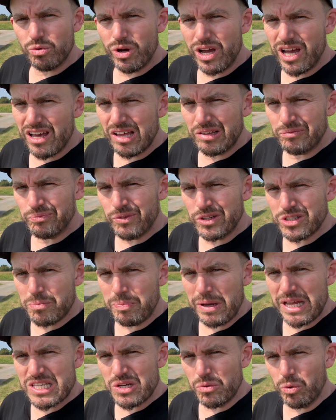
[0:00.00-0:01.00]
Well, it
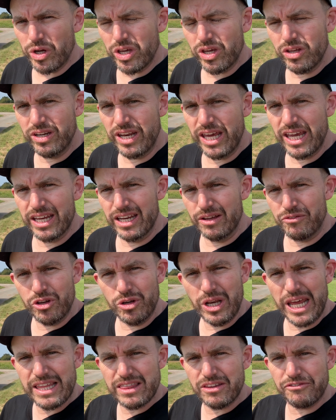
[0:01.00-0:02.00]
depends on what you need. If you
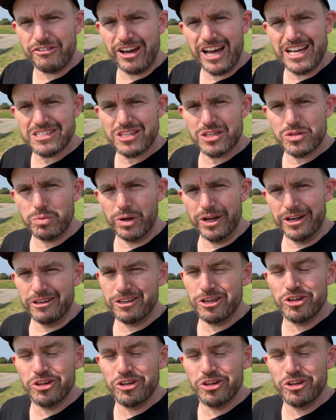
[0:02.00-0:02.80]
need the fastest one,